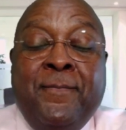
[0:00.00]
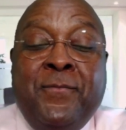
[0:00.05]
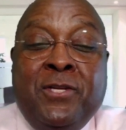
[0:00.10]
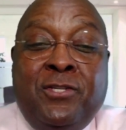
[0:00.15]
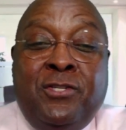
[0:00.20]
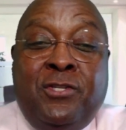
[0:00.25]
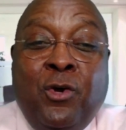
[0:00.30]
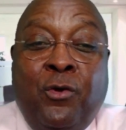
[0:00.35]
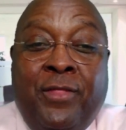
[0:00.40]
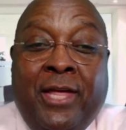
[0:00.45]

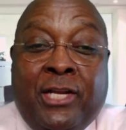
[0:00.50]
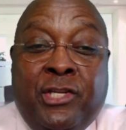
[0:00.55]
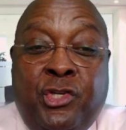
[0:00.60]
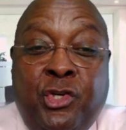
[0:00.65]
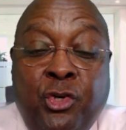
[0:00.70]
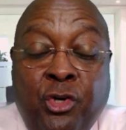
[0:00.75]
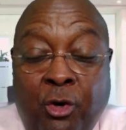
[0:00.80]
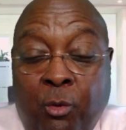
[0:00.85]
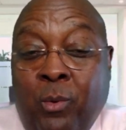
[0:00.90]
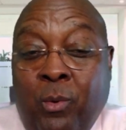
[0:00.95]
so that
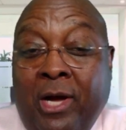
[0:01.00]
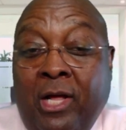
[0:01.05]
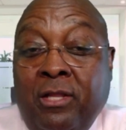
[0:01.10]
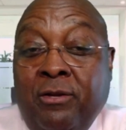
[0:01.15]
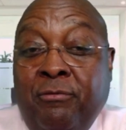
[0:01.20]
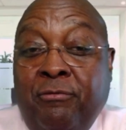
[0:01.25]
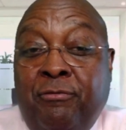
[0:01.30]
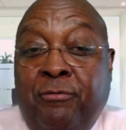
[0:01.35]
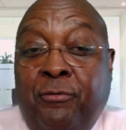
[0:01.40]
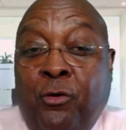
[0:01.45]
you're well
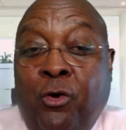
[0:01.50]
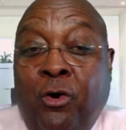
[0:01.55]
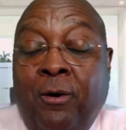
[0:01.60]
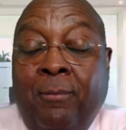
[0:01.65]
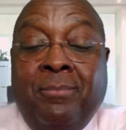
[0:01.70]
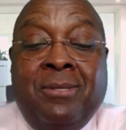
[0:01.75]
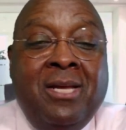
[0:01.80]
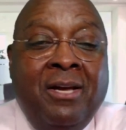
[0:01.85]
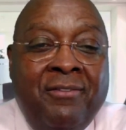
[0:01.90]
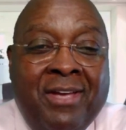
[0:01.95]

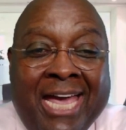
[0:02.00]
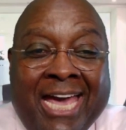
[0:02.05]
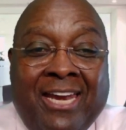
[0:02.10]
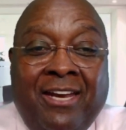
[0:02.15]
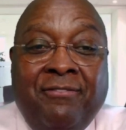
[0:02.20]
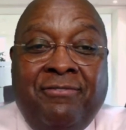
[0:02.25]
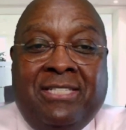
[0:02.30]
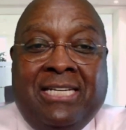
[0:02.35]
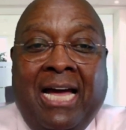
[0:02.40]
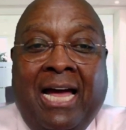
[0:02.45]
informed ahead
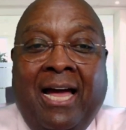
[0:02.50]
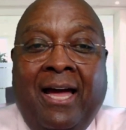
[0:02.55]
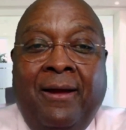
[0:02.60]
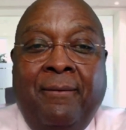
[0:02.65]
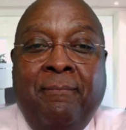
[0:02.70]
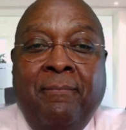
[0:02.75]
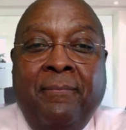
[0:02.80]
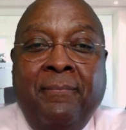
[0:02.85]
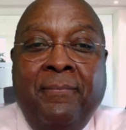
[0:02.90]
of time